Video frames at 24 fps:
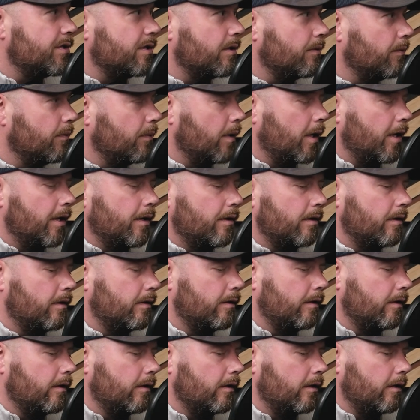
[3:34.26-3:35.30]
to what
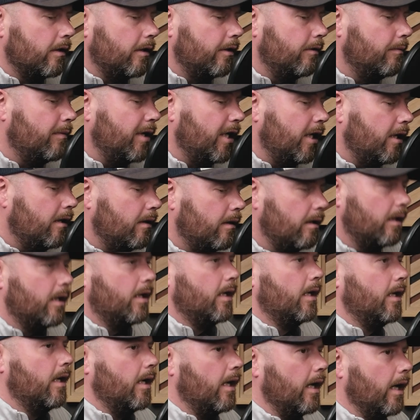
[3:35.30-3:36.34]
you mean.
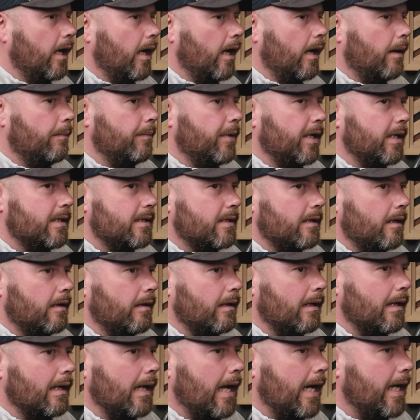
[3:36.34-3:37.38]
It's a
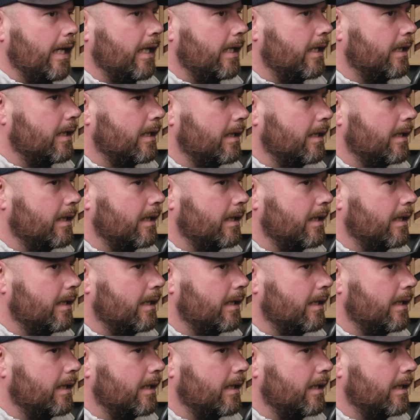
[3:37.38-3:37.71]
light